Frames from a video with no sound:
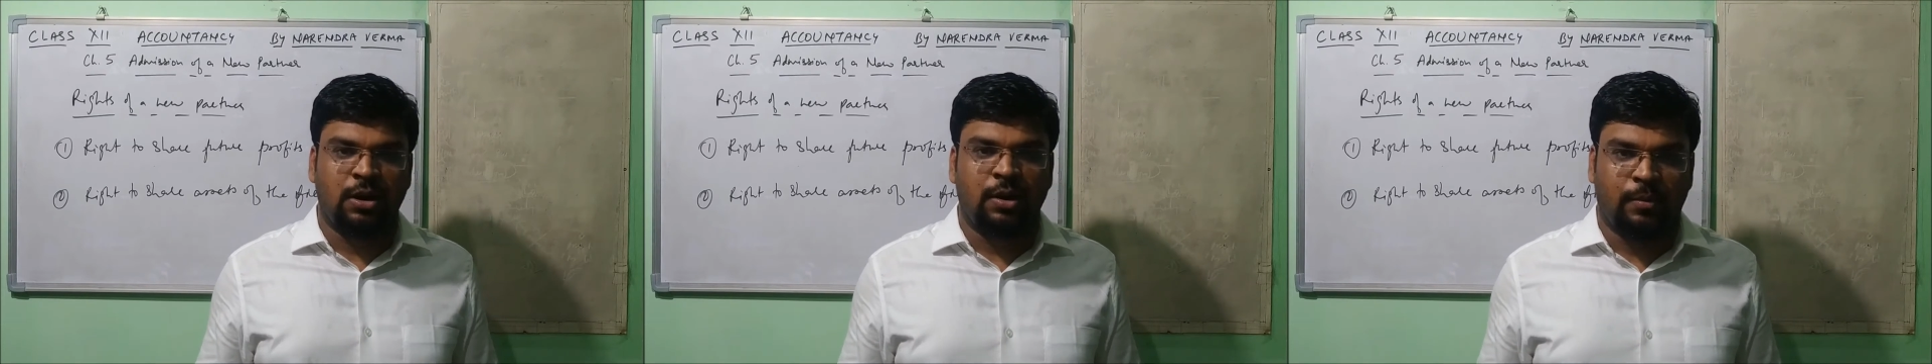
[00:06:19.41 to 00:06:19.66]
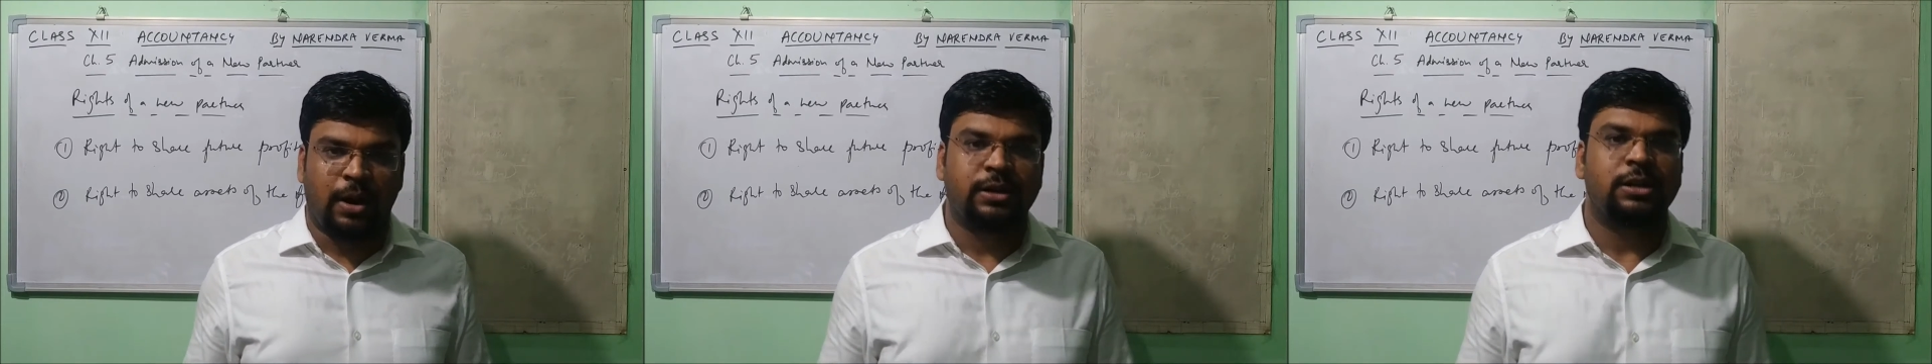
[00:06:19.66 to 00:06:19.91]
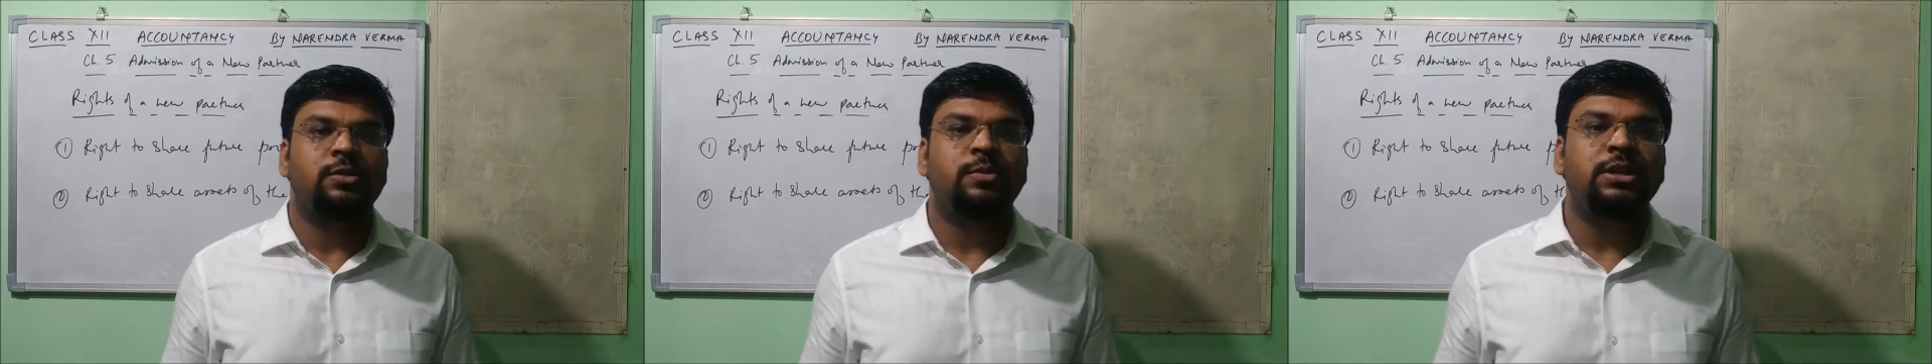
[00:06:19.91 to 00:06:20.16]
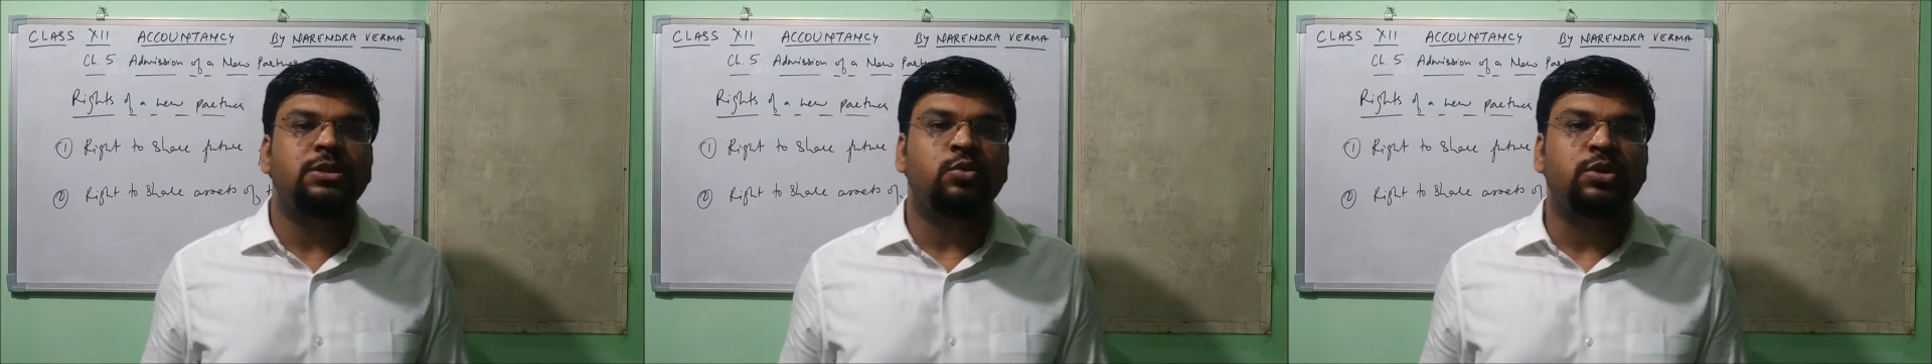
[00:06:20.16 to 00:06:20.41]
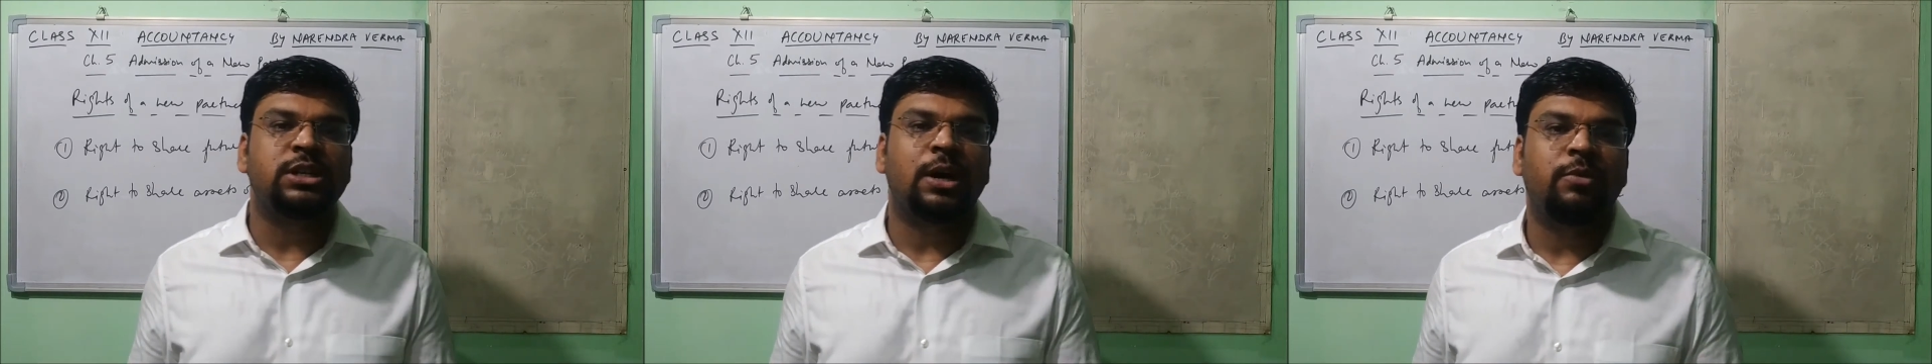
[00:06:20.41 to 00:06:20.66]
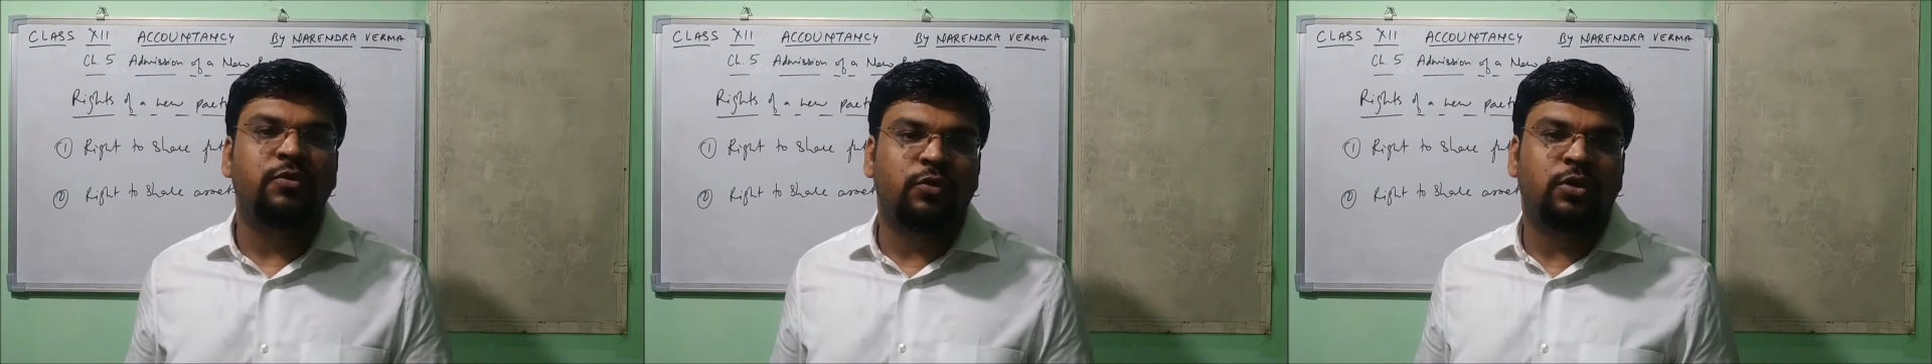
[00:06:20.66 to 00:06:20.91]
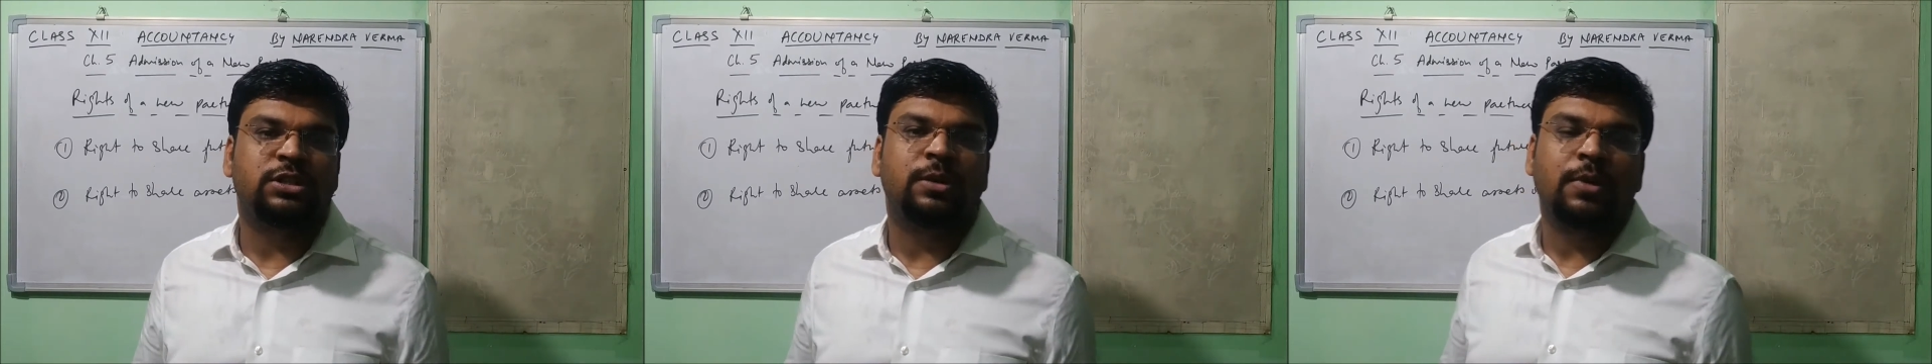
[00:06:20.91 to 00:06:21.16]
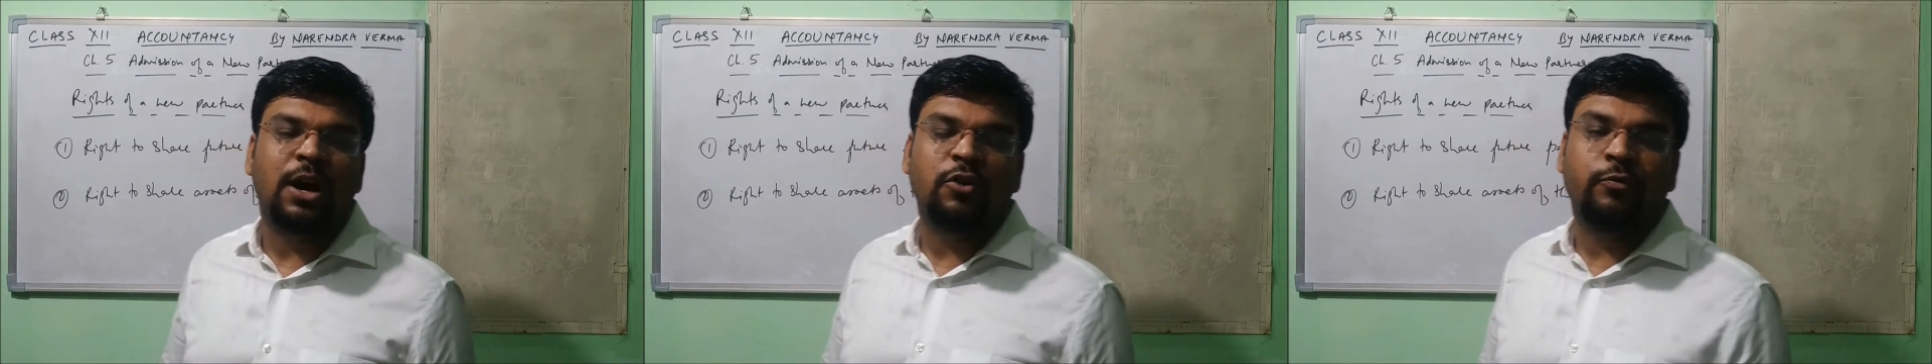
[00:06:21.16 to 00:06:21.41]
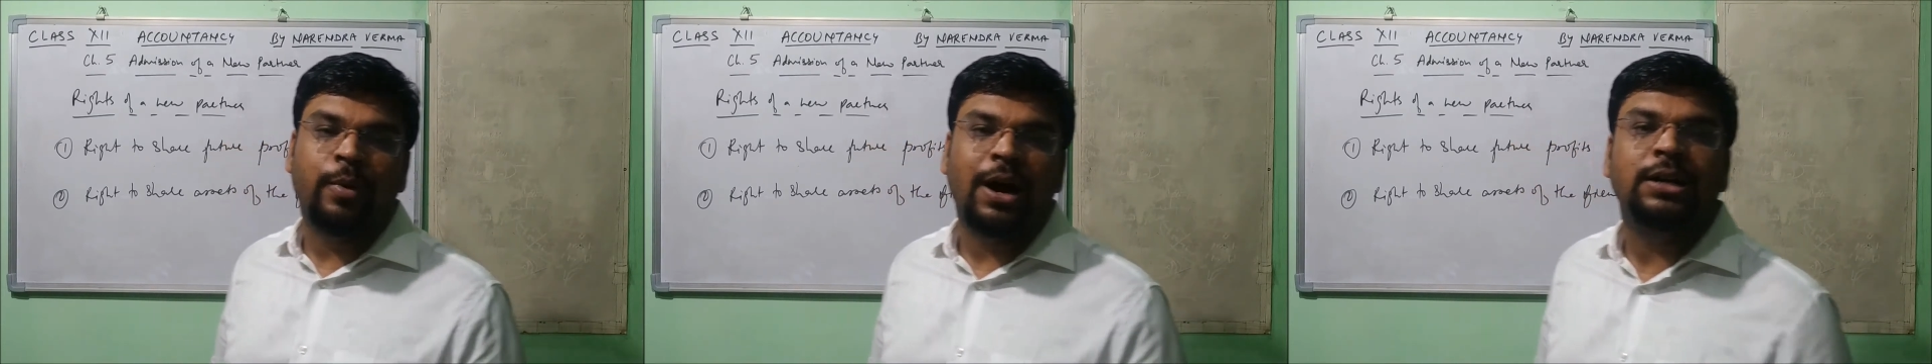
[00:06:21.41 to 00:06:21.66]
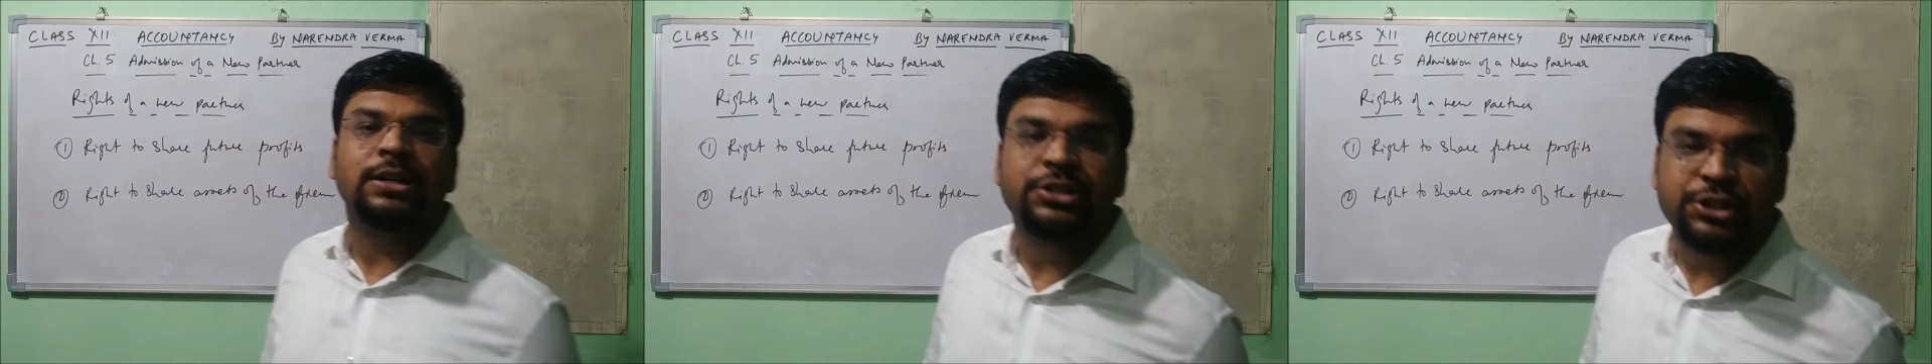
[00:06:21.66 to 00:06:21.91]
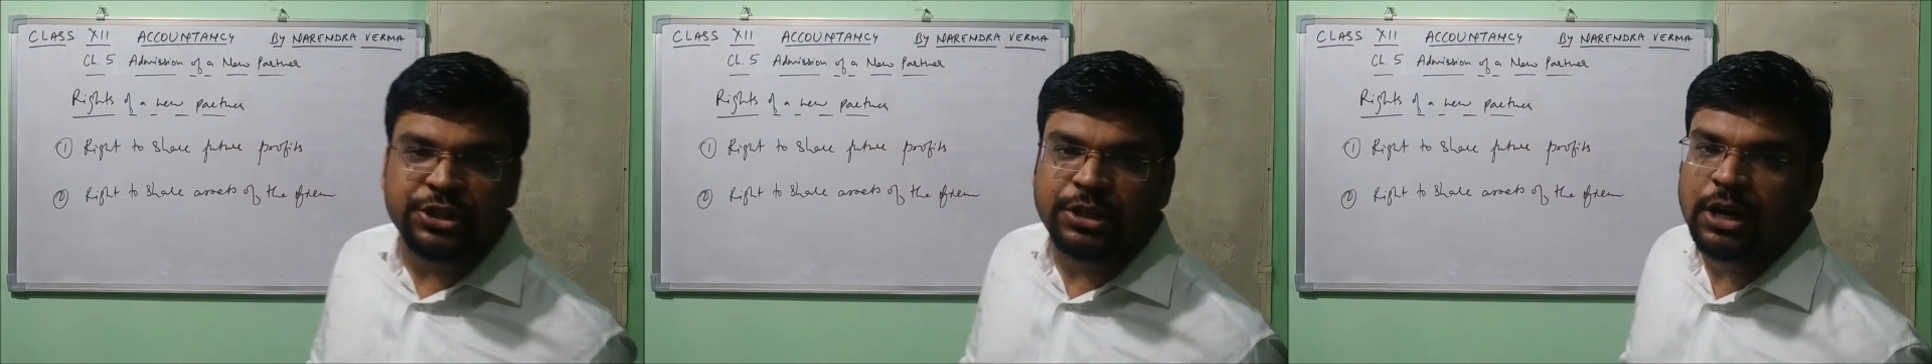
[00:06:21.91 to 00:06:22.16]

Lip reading: Partner means who is coming for some kind of part and share.